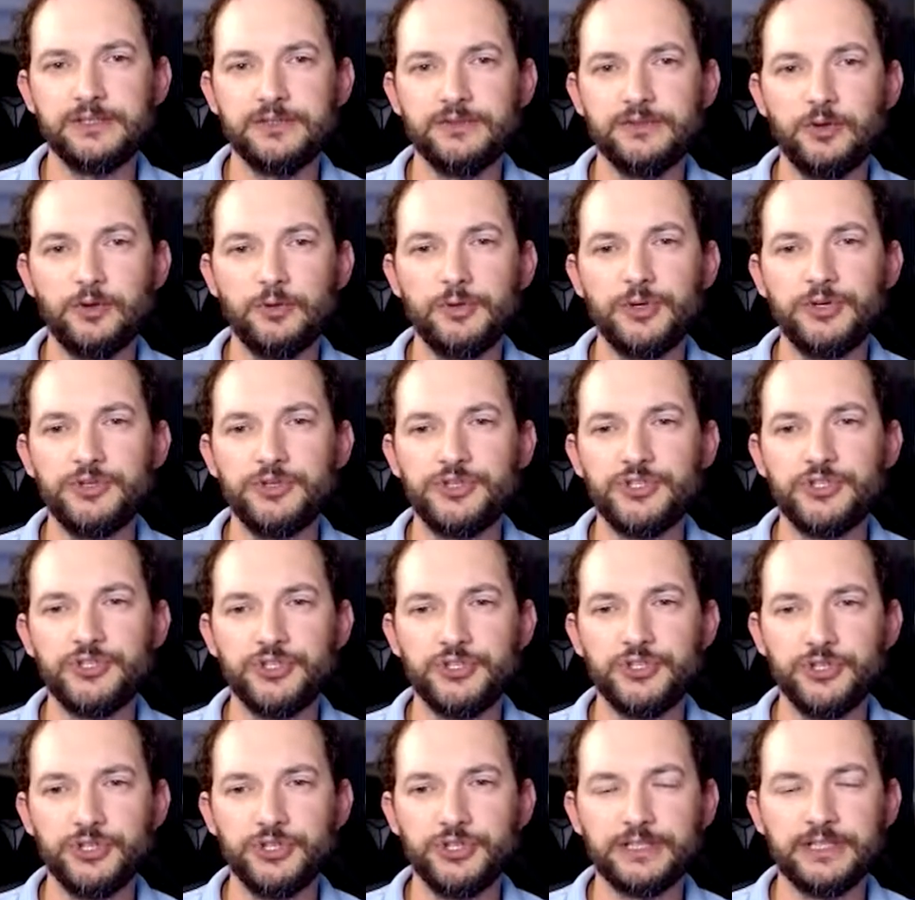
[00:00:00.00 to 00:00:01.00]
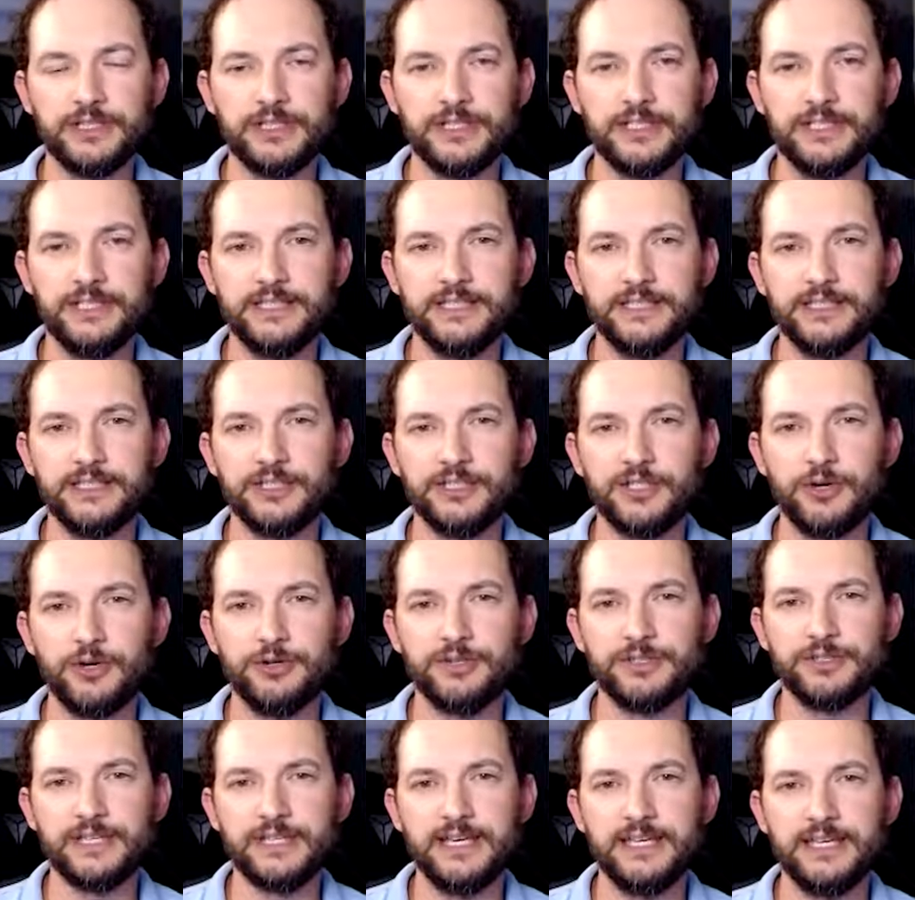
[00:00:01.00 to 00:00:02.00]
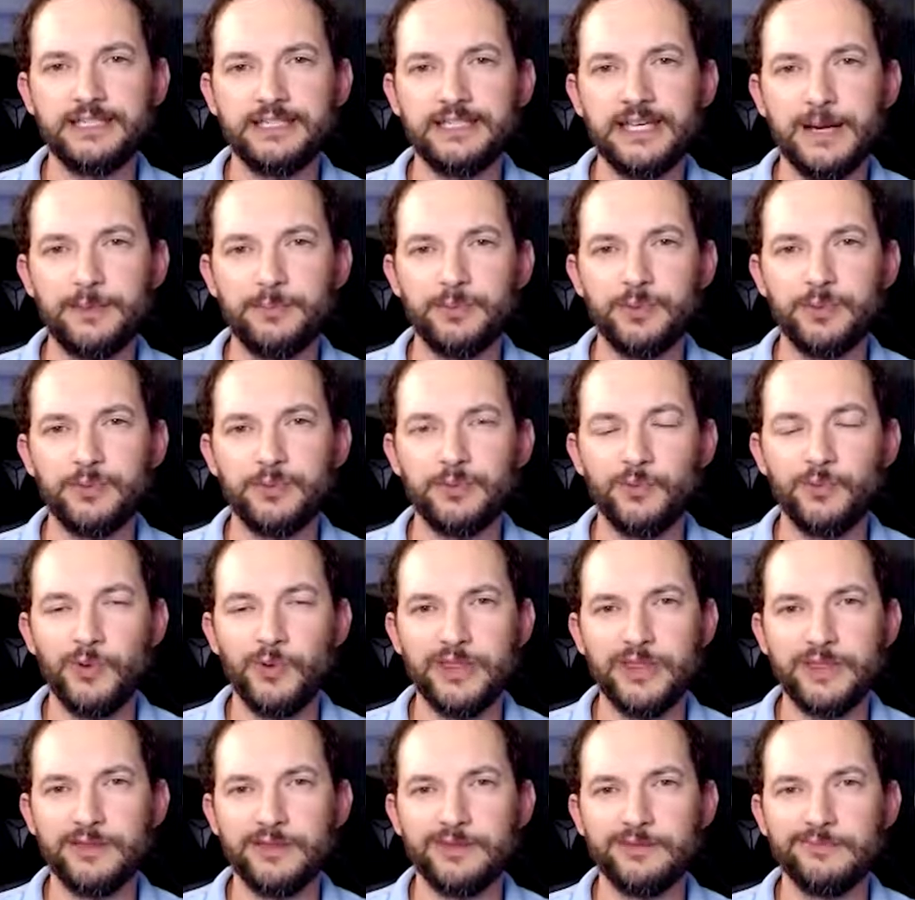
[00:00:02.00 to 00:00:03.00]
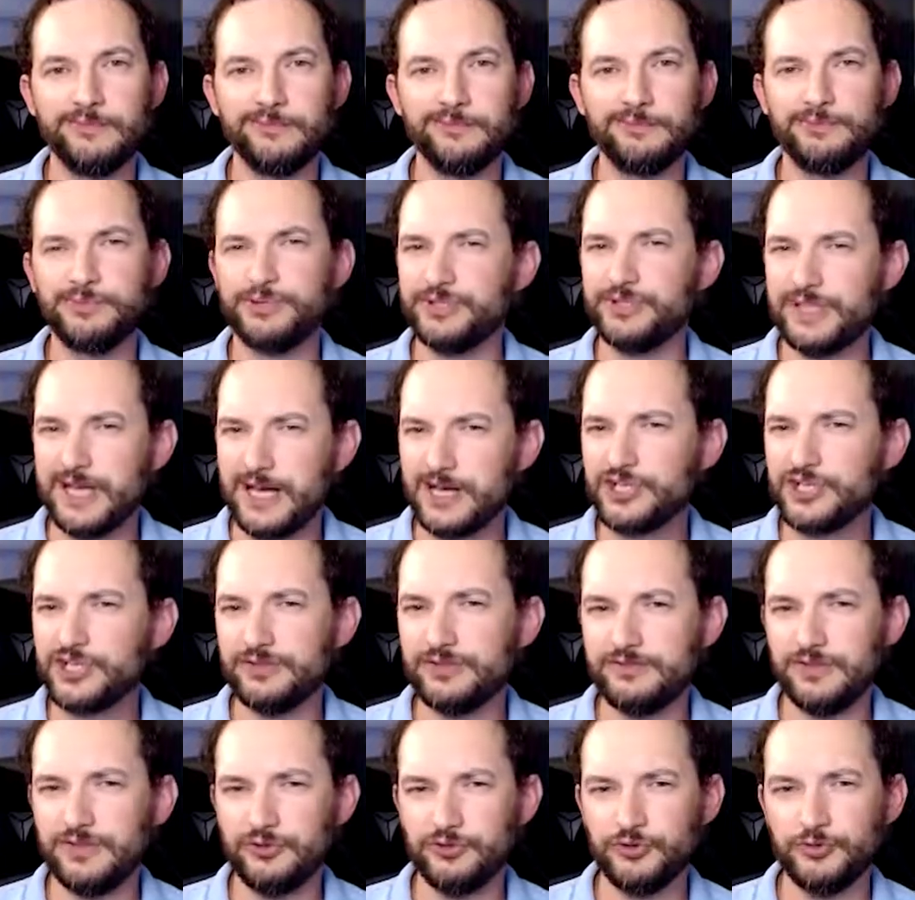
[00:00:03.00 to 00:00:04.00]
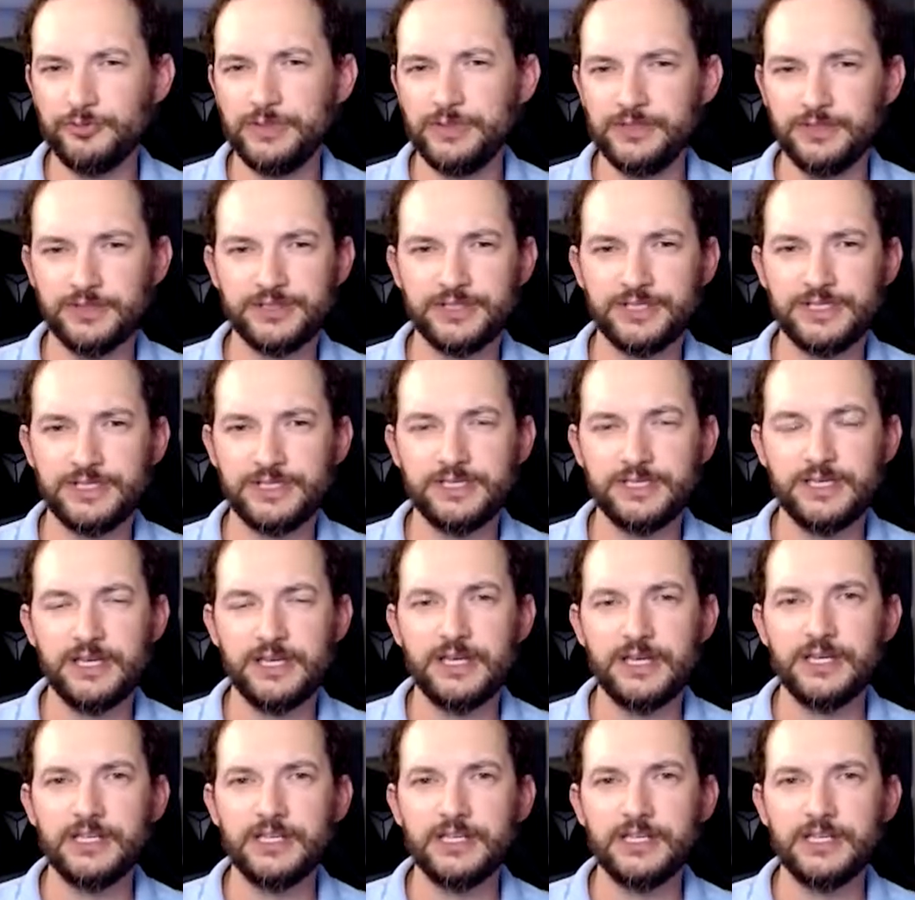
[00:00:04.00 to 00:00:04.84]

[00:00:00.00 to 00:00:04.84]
you're almost certainly going to end up with production vulnerabilities,